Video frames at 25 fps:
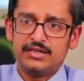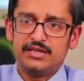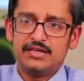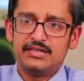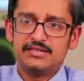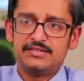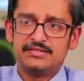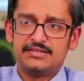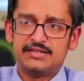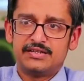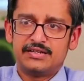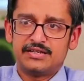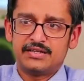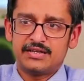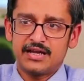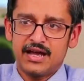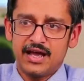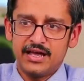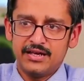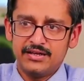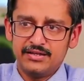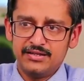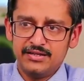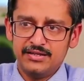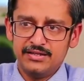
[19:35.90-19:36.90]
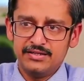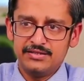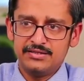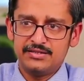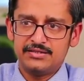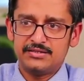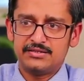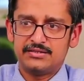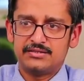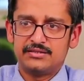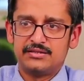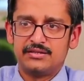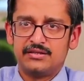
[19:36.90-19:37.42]
is the
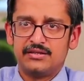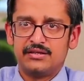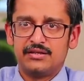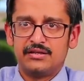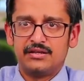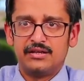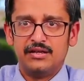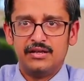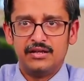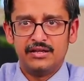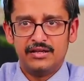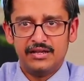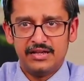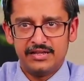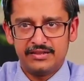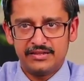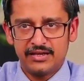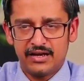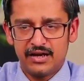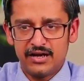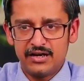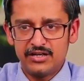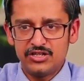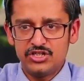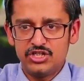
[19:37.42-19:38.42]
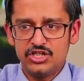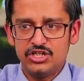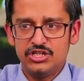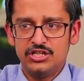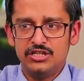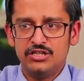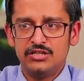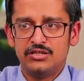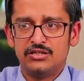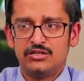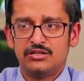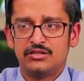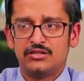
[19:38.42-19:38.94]
tiredness, the
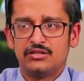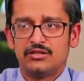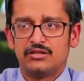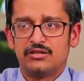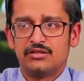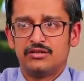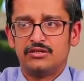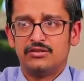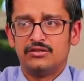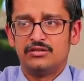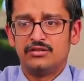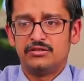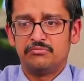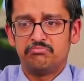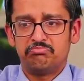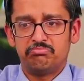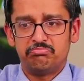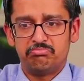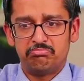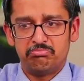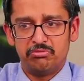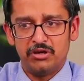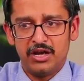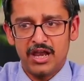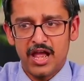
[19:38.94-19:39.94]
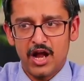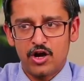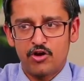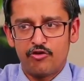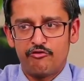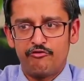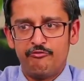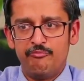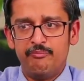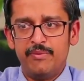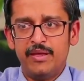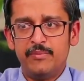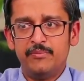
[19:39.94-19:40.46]
lethargy, the lack
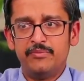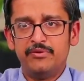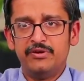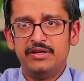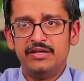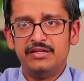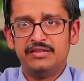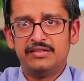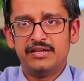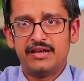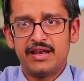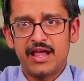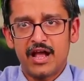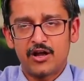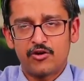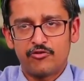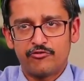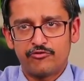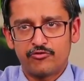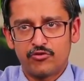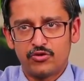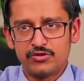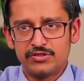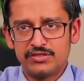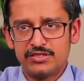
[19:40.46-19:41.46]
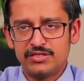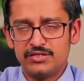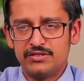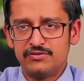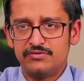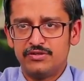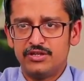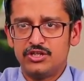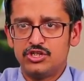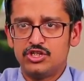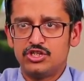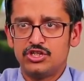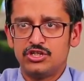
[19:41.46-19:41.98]
of memory, the lack of
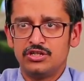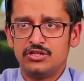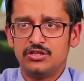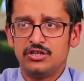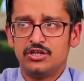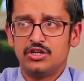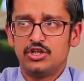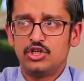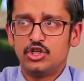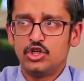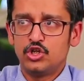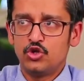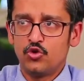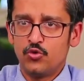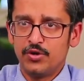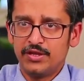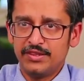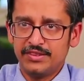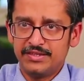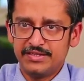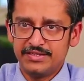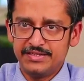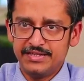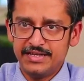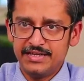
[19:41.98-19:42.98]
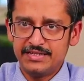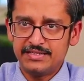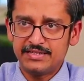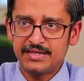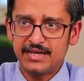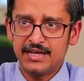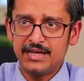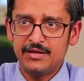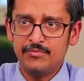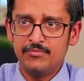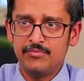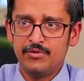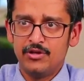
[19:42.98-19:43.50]
concentration during the
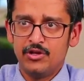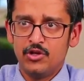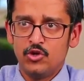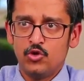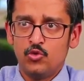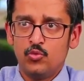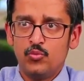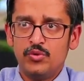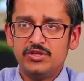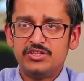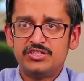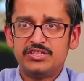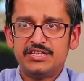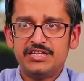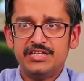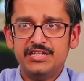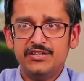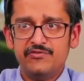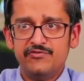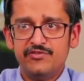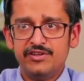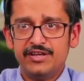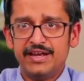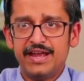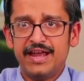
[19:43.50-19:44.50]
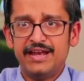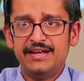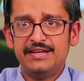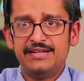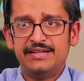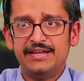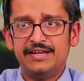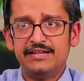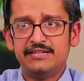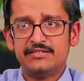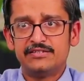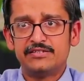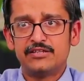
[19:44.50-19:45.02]
daytime, which even
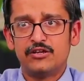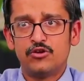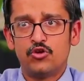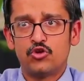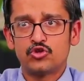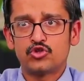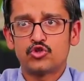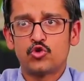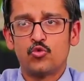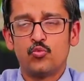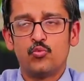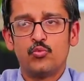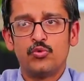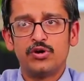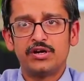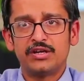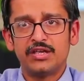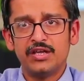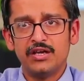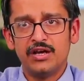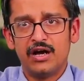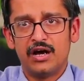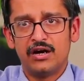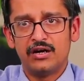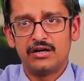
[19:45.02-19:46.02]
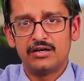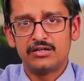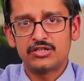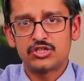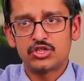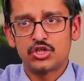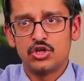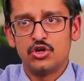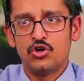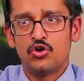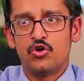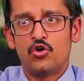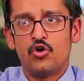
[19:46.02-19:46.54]
entails the loss of working
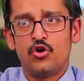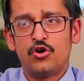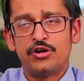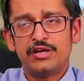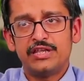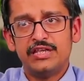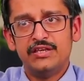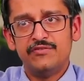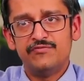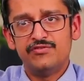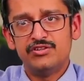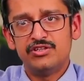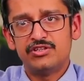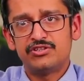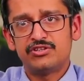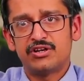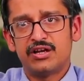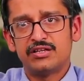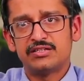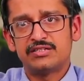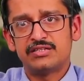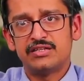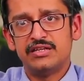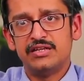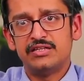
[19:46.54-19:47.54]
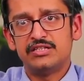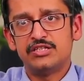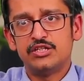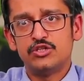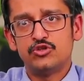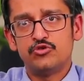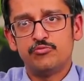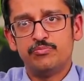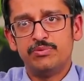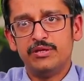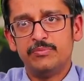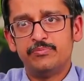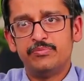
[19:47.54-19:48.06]
hours or even translates
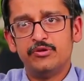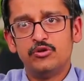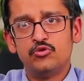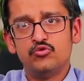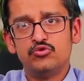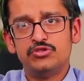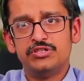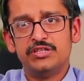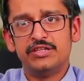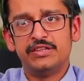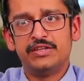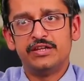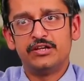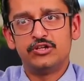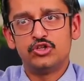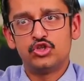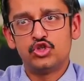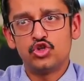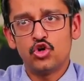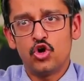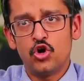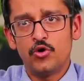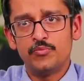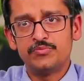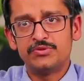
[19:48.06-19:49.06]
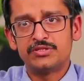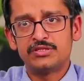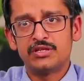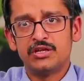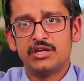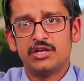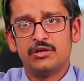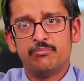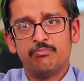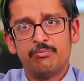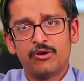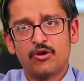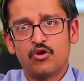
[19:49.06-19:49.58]
into people losing their jobs
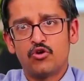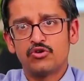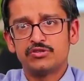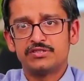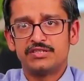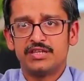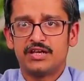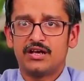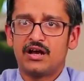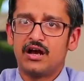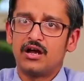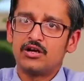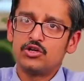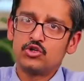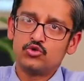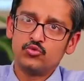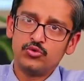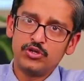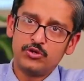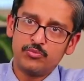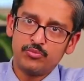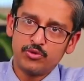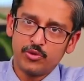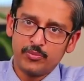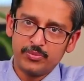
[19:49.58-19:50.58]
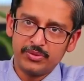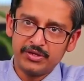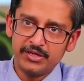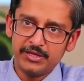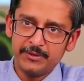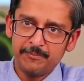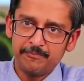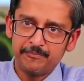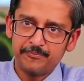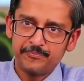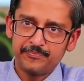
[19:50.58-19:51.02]
because they can't do it properly.